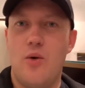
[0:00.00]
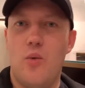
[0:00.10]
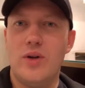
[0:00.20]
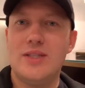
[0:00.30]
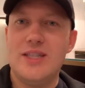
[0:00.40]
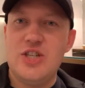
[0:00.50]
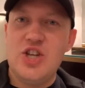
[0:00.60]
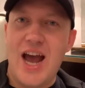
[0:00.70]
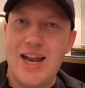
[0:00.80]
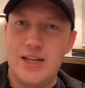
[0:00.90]
What's the
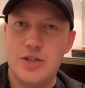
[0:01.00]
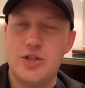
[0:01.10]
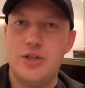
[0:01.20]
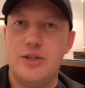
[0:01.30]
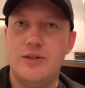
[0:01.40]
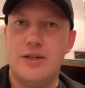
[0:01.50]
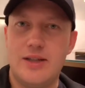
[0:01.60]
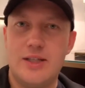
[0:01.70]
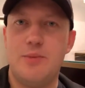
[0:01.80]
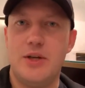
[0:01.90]
challenge that
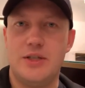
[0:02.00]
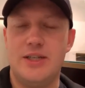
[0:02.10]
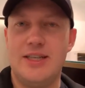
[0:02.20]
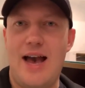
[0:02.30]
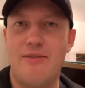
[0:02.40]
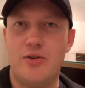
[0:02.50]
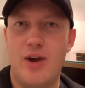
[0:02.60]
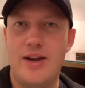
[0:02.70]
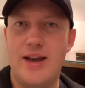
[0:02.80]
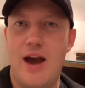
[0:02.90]
this person is having
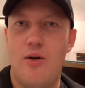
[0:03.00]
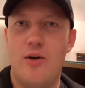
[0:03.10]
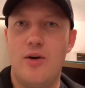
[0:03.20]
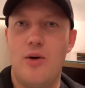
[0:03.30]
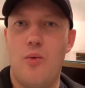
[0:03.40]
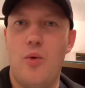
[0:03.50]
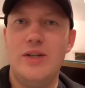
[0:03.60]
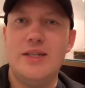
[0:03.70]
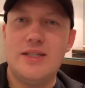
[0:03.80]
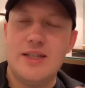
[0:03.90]
right now?
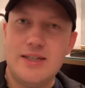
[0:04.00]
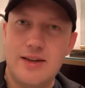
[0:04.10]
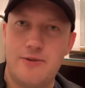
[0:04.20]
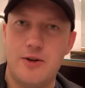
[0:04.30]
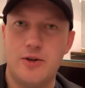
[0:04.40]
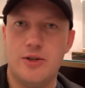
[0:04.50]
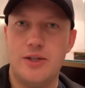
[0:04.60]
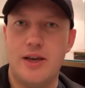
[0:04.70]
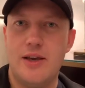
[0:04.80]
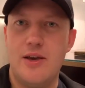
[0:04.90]
What is the
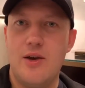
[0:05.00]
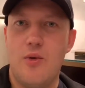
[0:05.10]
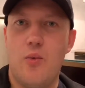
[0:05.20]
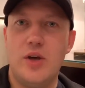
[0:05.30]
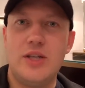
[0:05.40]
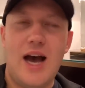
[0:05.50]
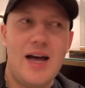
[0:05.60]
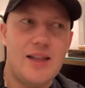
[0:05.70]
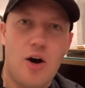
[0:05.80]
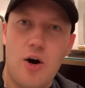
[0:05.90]
difficulty? What
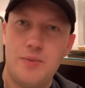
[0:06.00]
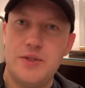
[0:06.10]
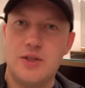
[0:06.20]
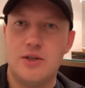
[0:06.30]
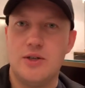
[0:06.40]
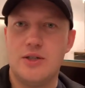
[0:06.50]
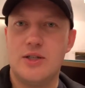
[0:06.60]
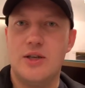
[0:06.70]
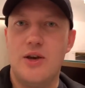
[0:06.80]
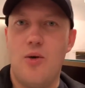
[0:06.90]
are the obstacles?
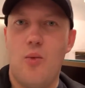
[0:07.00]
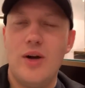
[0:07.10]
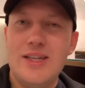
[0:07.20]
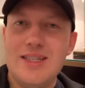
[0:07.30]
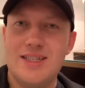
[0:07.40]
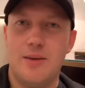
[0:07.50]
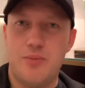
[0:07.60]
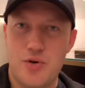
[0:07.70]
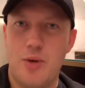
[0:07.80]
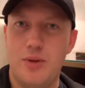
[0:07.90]
What is the
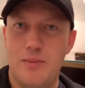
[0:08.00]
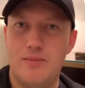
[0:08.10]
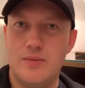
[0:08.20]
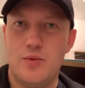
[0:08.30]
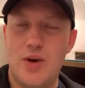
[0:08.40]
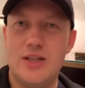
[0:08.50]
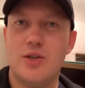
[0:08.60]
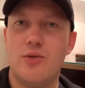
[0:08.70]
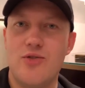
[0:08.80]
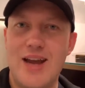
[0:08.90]
problem, right?
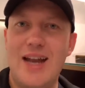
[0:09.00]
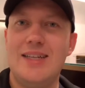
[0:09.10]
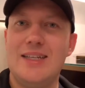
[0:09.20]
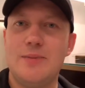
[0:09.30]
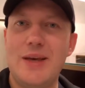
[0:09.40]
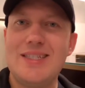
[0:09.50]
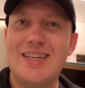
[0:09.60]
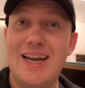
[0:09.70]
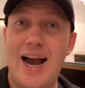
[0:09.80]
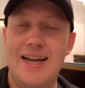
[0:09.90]
So reality is
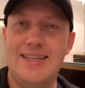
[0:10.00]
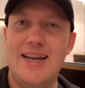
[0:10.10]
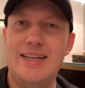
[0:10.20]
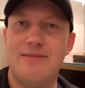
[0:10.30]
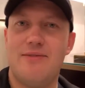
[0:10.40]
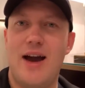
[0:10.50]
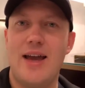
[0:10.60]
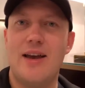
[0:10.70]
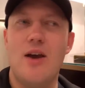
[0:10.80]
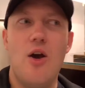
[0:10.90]
basically
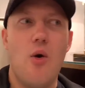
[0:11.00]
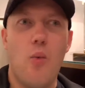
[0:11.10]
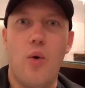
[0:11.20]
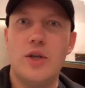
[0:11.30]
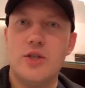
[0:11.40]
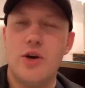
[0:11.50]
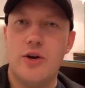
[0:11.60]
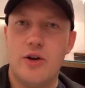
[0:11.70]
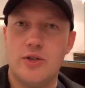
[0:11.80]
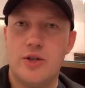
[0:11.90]
identifying what's going on.